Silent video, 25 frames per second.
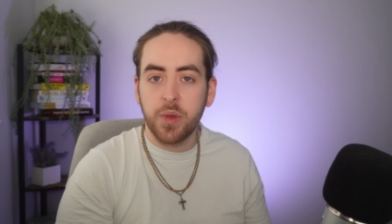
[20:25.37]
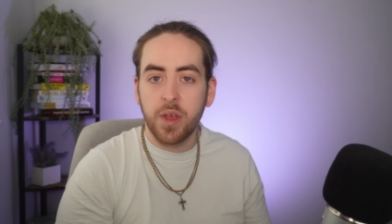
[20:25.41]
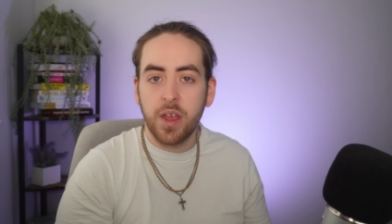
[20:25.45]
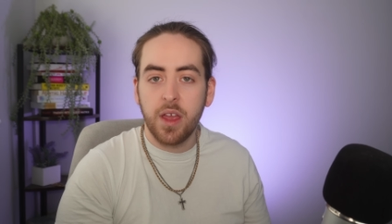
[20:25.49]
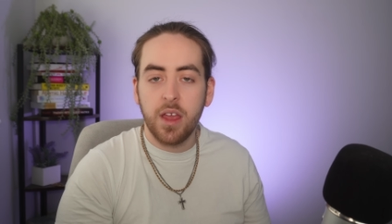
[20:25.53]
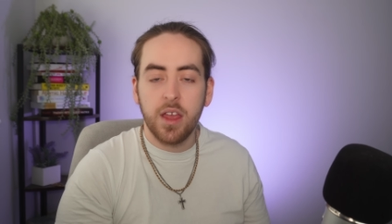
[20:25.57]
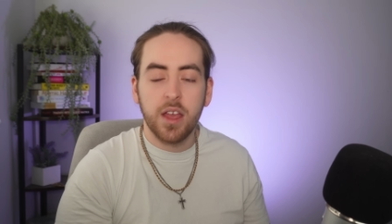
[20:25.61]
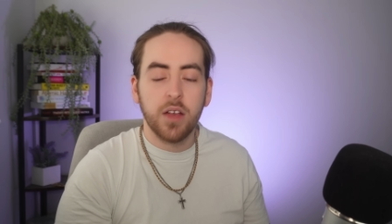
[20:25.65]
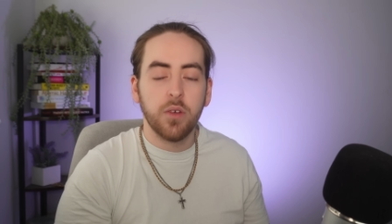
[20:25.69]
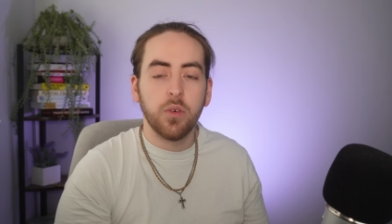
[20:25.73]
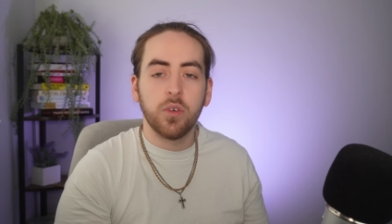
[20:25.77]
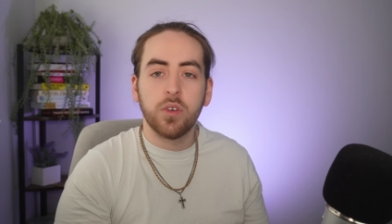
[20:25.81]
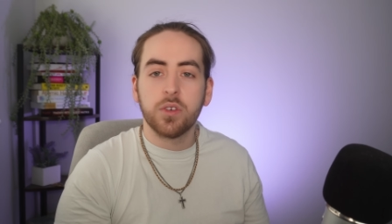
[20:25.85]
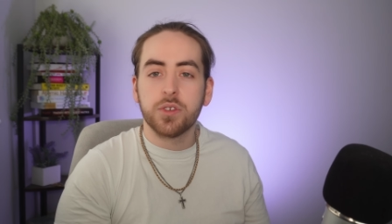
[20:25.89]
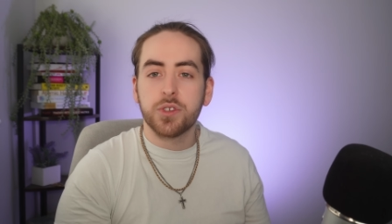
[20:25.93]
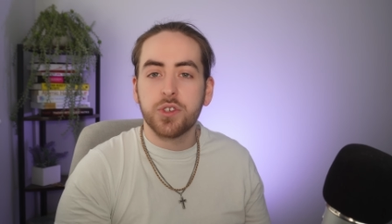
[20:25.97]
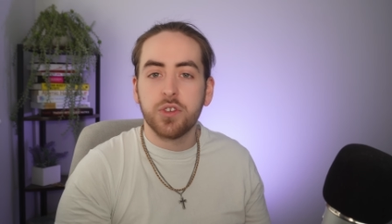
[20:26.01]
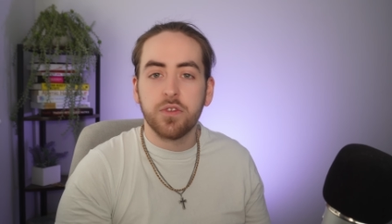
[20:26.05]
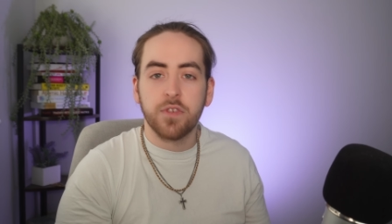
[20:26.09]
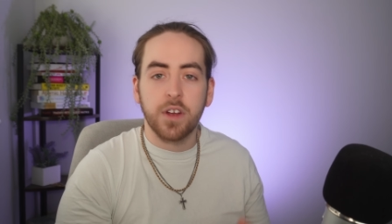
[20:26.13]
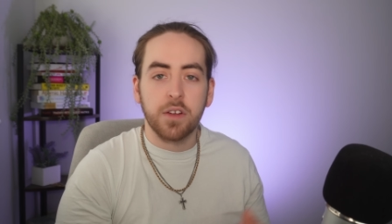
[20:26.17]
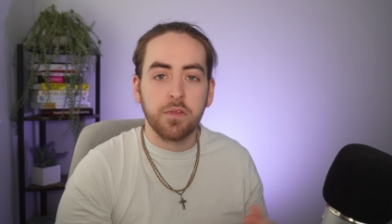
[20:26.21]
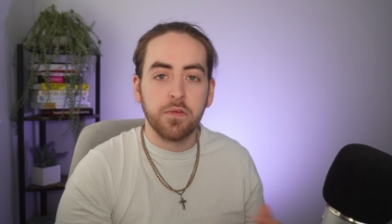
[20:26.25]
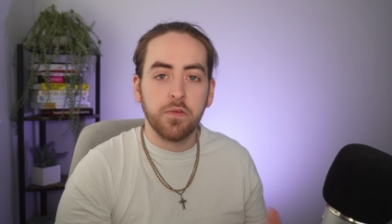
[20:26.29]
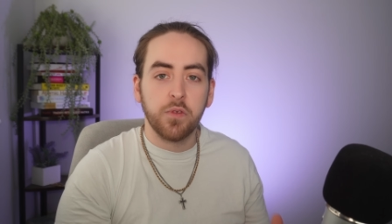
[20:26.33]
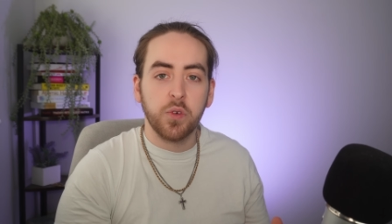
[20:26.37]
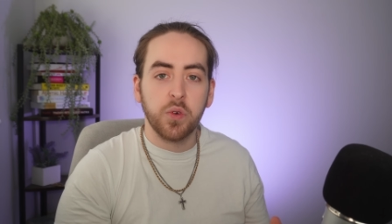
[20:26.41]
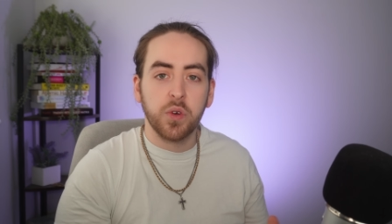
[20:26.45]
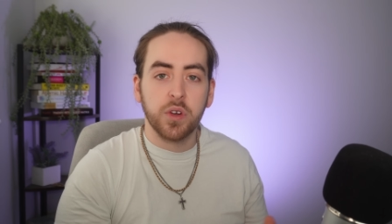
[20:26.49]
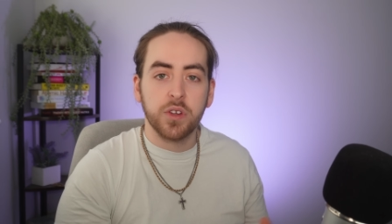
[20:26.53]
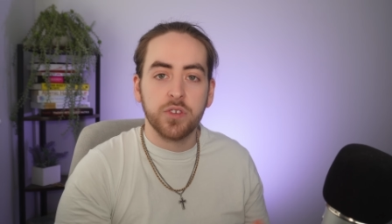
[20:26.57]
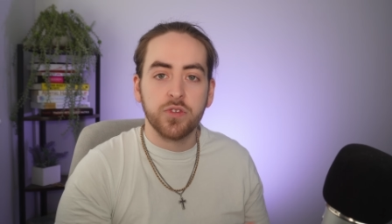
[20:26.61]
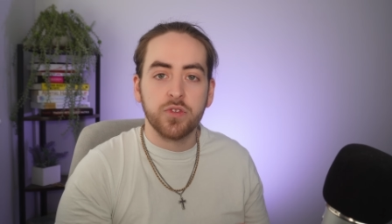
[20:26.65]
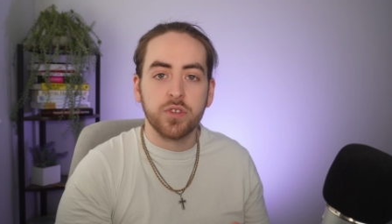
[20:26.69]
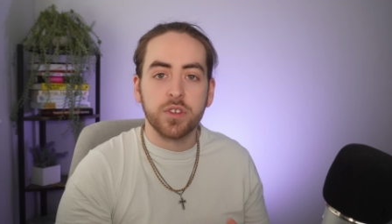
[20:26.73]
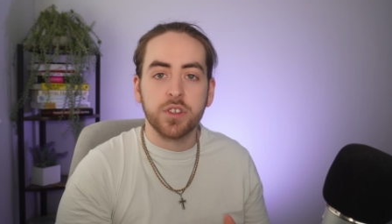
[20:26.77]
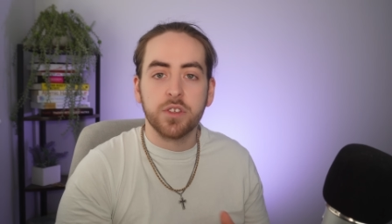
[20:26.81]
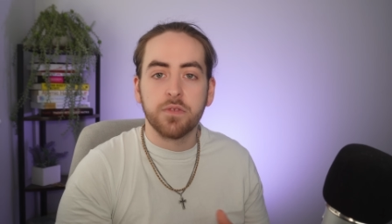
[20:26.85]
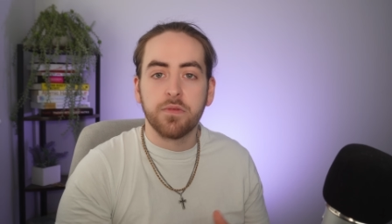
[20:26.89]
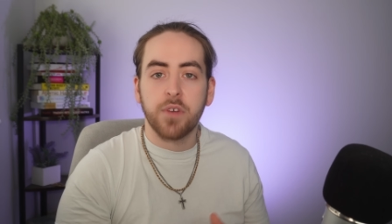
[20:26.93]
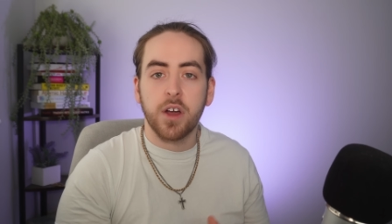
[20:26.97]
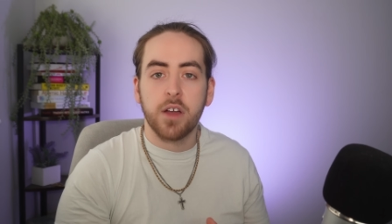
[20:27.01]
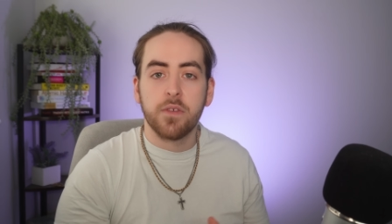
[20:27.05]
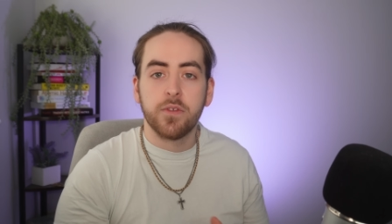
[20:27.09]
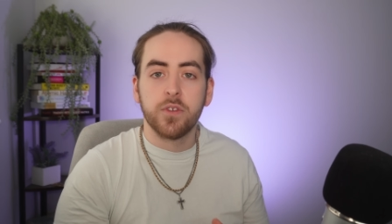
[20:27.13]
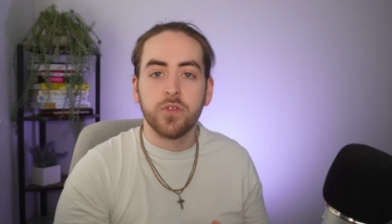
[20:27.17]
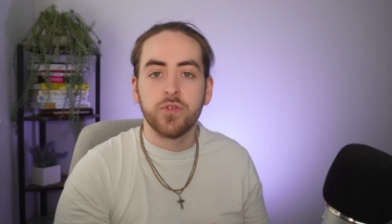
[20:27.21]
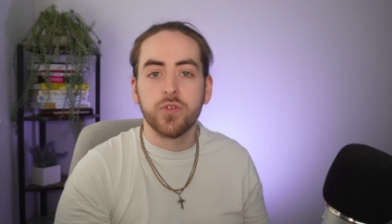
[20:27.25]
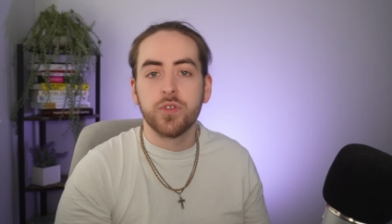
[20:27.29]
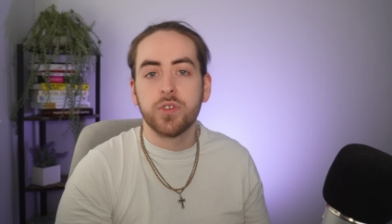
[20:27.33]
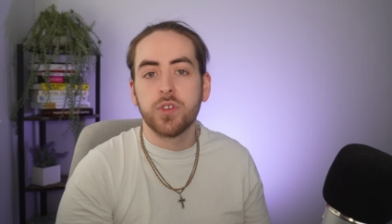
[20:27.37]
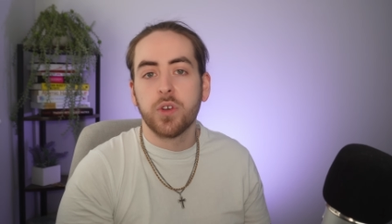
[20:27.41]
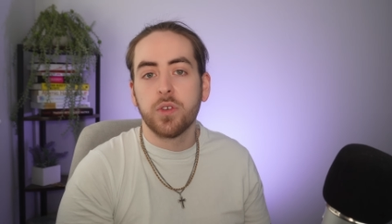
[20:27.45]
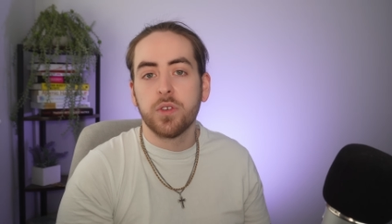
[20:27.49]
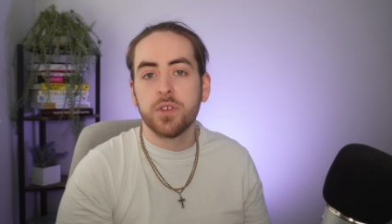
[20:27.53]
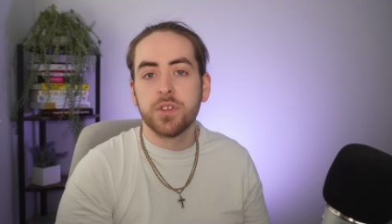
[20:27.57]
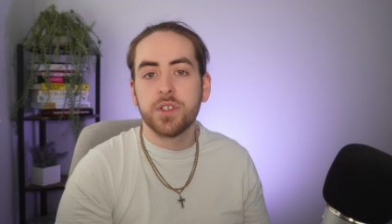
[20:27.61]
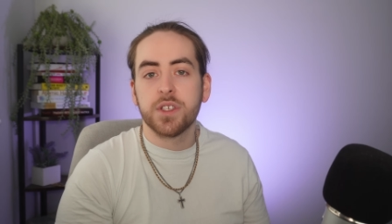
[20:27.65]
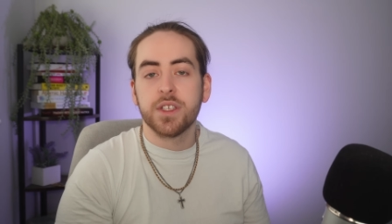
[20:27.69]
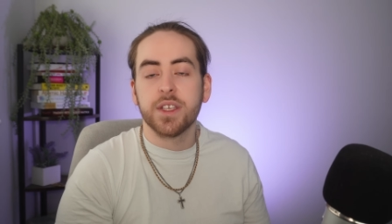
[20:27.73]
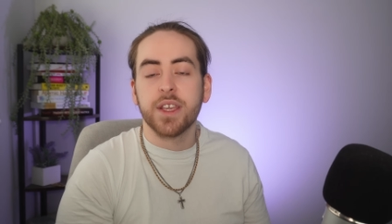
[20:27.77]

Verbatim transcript: It will cost you around four hundred to five hundred dollars